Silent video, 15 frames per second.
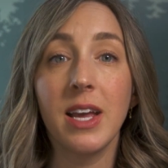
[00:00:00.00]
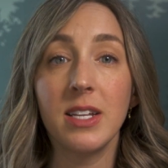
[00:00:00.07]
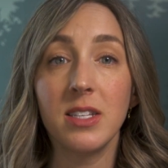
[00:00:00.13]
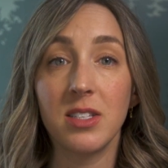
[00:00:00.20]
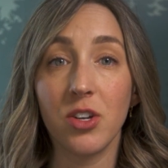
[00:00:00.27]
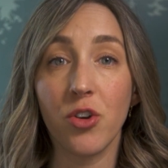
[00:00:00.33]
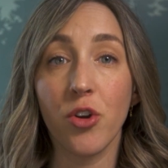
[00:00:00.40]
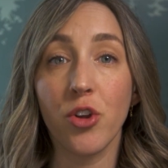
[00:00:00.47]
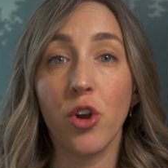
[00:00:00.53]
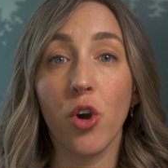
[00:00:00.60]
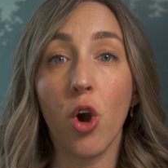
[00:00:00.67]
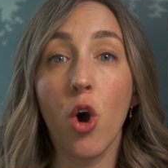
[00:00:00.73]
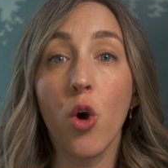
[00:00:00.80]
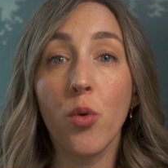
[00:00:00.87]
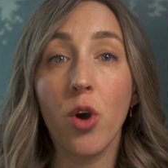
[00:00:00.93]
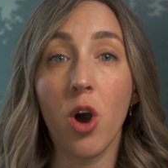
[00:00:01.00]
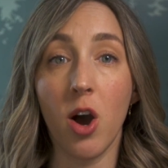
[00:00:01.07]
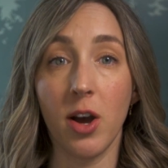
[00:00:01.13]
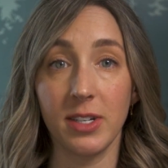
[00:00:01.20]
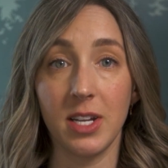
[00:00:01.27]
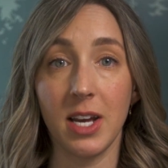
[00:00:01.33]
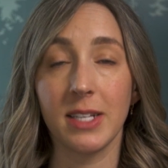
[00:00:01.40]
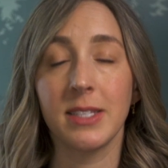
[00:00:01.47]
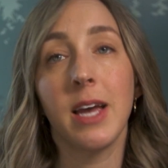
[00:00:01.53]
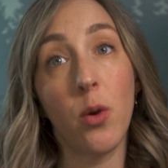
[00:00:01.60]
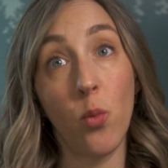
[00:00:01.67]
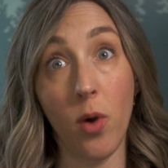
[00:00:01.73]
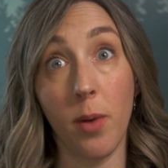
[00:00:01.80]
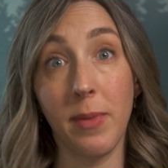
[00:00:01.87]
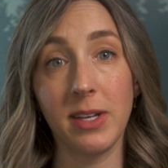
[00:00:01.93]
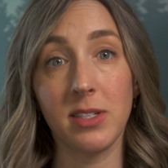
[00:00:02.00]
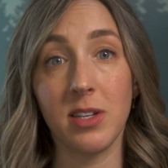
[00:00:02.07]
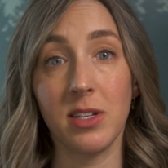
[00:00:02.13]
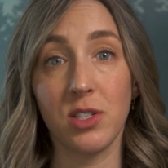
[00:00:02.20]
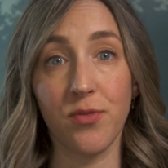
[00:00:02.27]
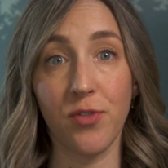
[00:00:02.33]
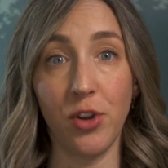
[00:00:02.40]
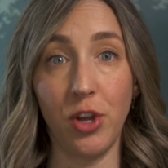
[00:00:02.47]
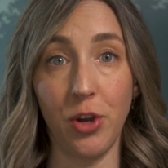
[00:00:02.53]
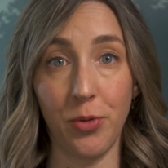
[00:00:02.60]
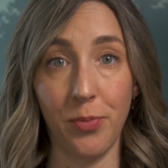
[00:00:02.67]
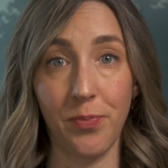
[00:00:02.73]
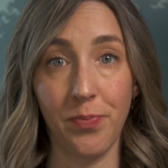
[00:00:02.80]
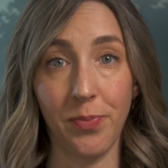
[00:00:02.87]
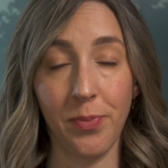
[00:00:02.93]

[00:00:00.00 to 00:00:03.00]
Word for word: consider your own context and what makes sense for you.